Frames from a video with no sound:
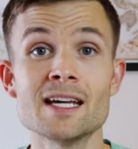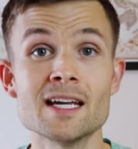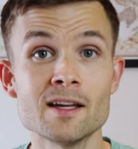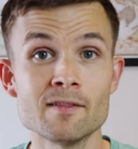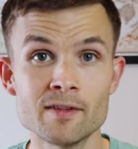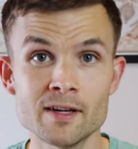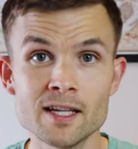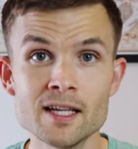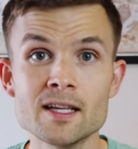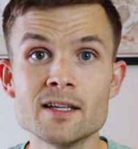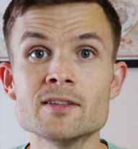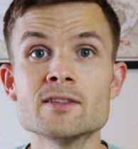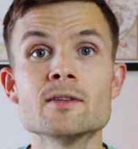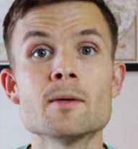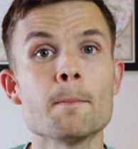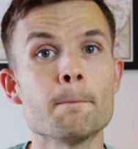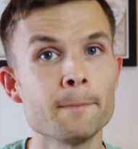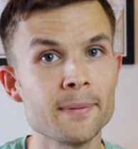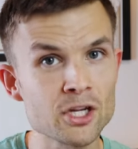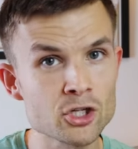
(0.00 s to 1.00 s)
If it is,
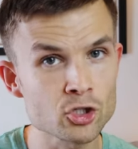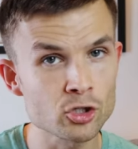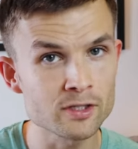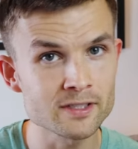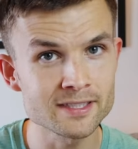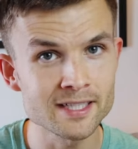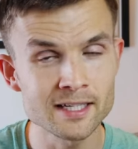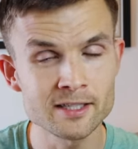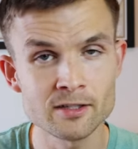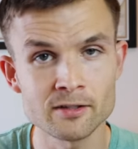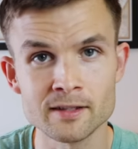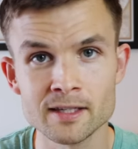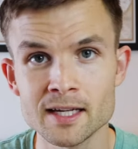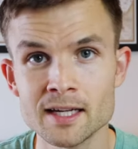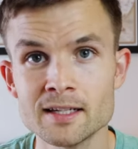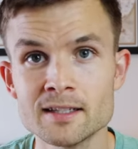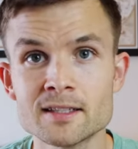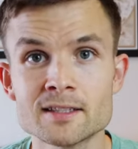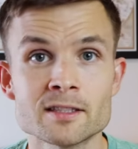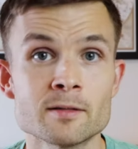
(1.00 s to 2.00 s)
be sure to stay till the
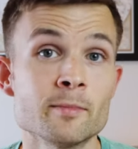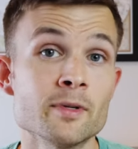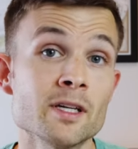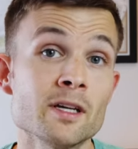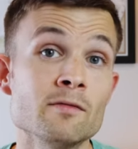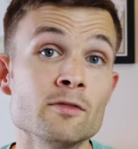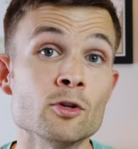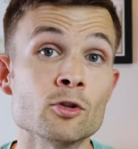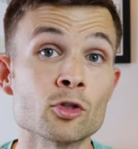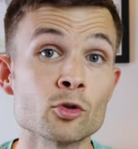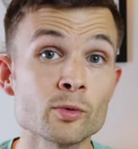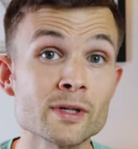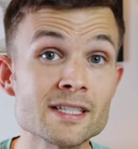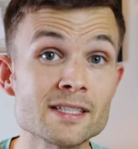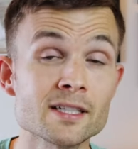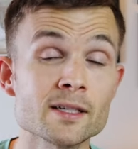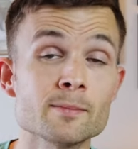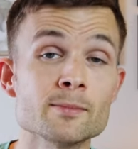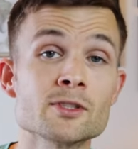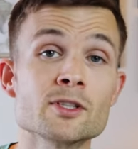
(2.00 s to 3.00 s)
end because I'm going to give you 3
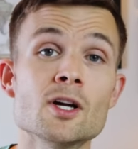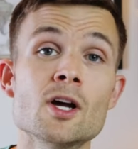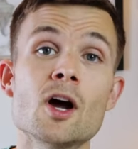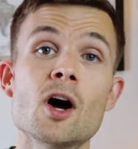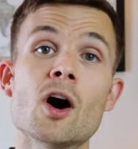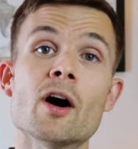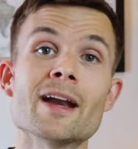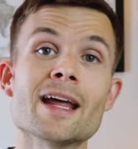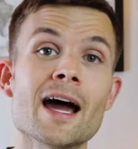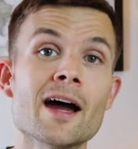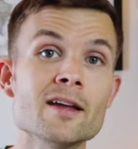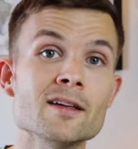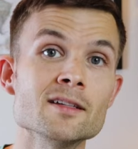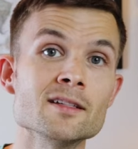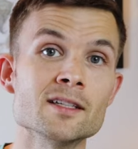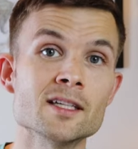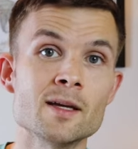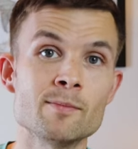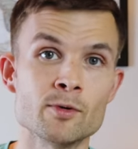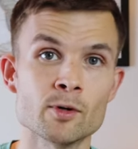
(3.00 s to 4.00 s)
tips on how you
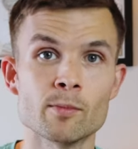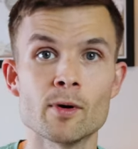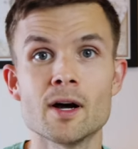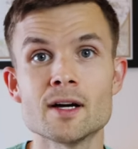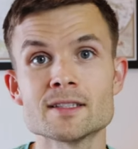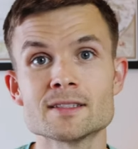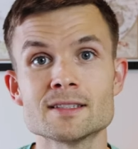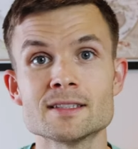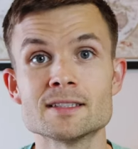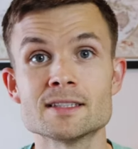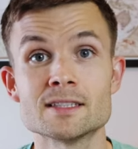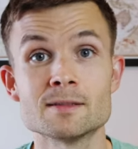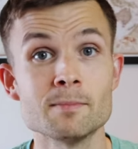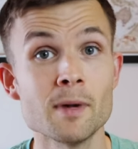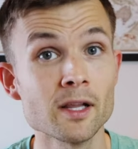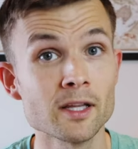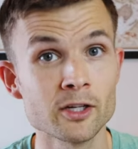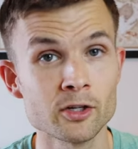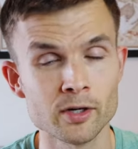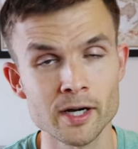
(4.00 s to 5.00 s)
can keep your Boston
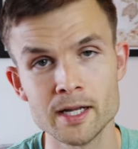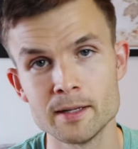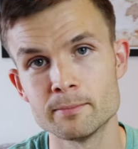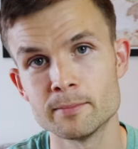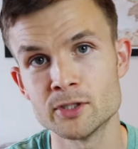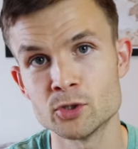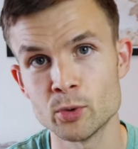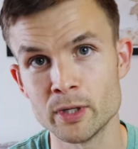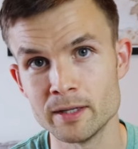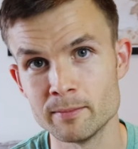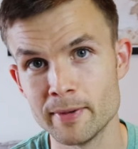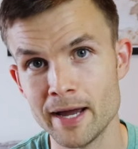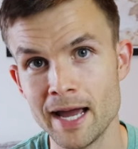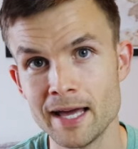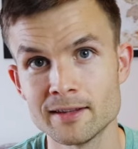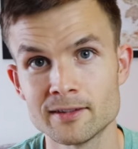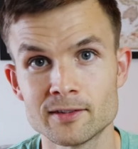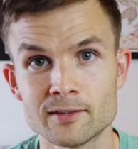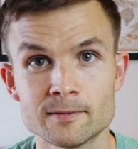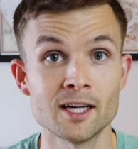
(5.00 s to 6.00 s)
smelling great between
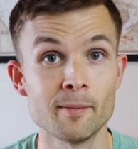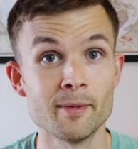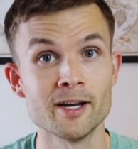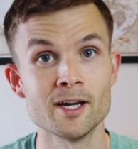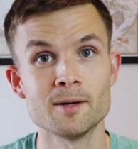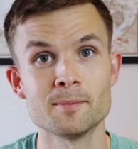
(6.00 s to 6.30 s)
baths. Coming